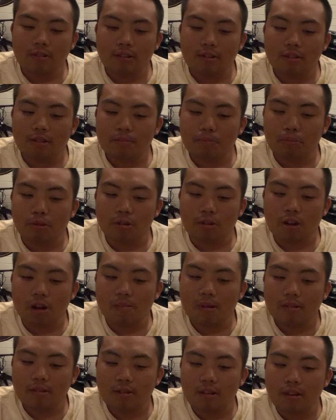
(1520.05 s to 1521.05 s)
just put
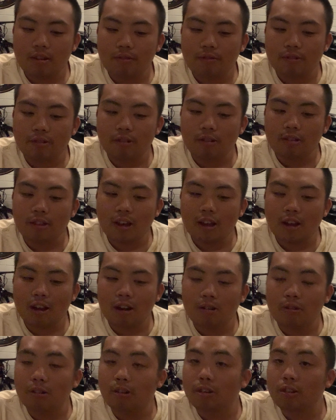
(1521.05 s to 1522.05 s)
comments in through
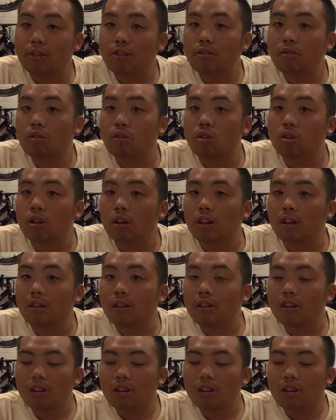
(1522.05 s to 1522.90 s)
there or just Google it